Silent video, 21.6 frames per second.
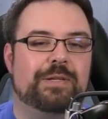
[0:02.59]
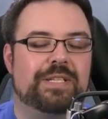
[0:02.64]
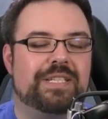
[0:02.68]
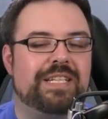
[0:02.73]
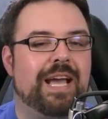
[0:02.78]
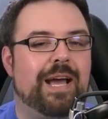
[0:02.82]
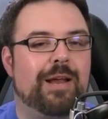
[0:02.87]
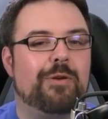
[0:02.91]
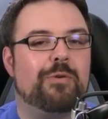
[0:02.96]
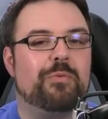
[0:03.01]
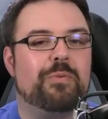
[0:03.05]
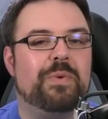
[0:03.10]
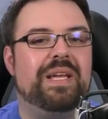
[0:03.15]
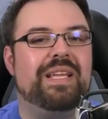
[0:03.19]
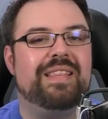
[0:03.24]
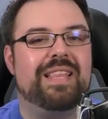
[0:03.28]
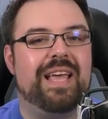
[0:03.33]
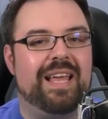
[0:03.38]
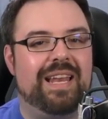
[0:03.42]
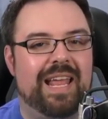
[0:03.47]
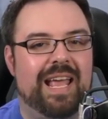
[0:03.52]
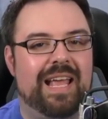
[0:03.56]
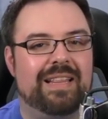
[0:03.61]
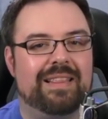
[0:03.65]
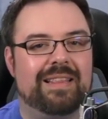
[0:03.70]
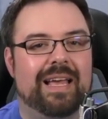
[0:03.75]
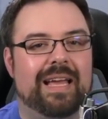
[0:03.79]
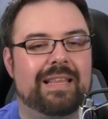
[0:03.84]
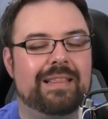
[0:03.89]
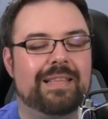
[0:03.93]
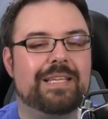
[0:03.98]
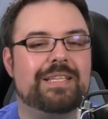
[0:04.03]
Just kind of read that
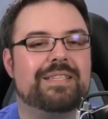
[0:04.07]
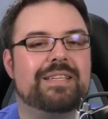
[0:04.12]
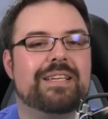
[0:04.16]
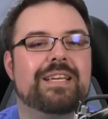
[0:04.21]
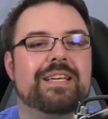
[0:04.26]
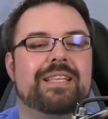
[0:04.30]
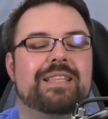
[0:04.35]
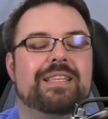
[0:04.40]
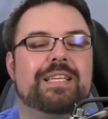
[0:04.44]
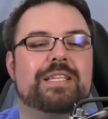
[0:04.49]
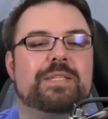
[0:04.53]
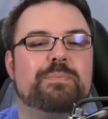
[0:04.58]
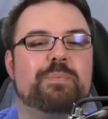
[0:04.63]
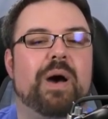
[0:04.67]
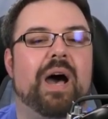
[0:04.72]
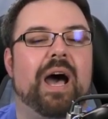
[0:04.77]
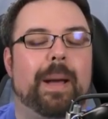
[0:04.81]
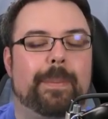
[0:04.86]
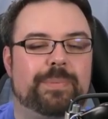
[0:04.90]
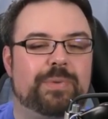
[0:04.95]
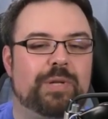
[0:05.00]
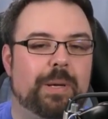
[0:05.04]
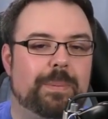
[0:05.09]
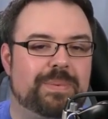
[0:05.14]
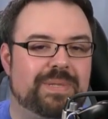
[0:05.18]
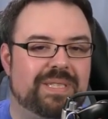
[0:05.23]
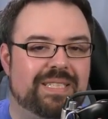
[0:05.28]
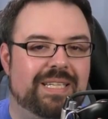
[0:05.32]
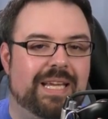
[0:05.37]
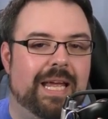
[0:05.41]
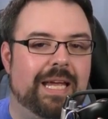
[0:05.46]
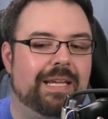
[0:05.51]
headline. This this popped up
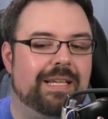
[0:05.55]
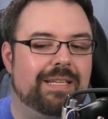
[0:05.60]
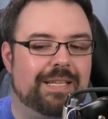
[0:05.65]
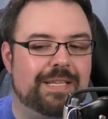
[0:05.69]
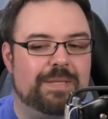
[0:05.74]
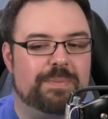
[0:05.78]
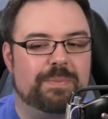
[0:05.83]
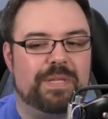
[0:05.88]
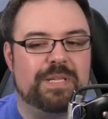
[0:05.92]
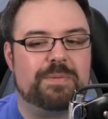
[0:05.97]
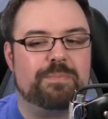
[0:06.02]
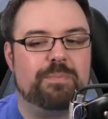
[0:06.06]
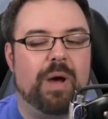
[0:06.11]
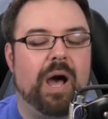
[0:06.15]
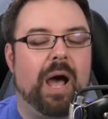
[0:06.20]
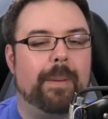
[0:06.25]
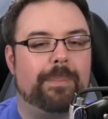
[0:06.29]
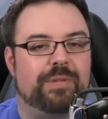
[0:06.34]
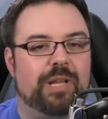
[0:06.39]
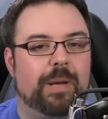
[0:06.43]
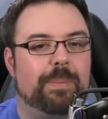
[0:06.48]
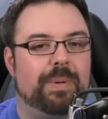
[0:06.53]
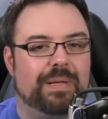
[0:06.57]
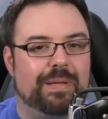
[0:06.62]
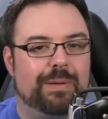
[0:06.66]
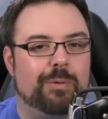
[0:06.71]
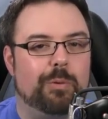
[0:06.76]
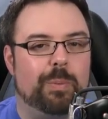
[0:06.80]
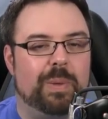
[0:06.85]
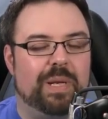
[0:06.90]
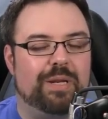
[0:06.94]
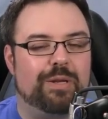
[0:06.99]
today. This this popped up a
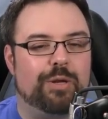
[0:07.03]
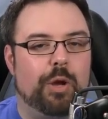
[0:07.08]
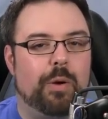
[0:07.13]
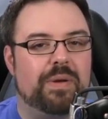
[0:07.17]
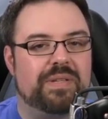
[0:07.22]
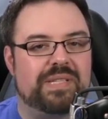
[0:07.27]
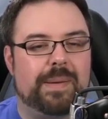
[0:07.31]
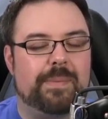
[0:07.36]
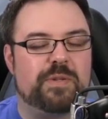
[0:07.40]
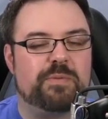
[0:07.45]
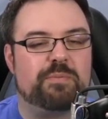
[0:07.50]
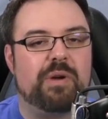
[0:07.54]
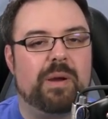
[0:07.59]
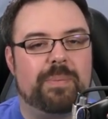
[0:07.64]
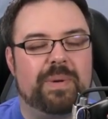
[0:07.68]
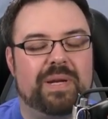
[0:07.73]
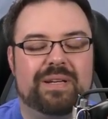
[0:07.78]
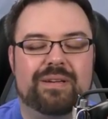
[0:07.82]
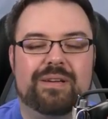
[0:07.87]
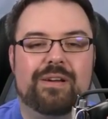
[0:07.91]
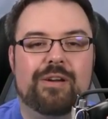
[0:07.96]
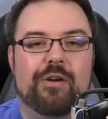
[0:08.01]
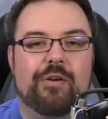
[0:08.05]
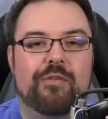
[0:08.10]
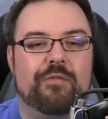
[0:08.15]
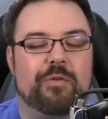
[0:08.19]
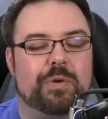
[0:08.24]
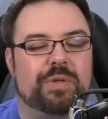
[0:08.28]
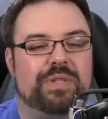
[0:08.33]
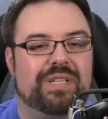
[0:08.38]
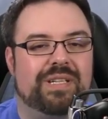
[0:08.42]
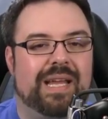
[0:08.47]
little bit ago as I was prepping
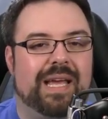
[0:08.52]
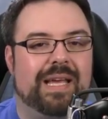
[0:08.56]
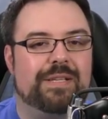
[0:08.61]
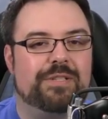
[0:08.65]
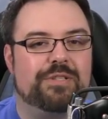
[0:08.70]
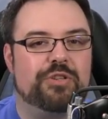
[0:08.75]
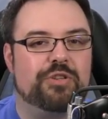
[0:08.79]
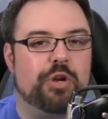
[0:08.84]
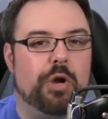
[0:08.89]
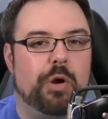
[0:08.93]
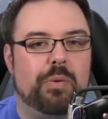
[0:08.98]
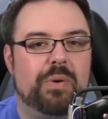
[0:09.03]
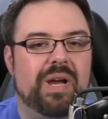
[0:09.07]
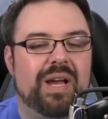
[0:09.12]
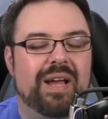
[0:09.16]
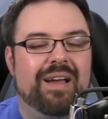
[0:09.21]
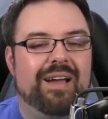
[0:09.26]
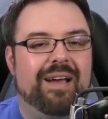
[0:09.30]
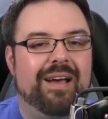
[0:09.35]
for tonight's show.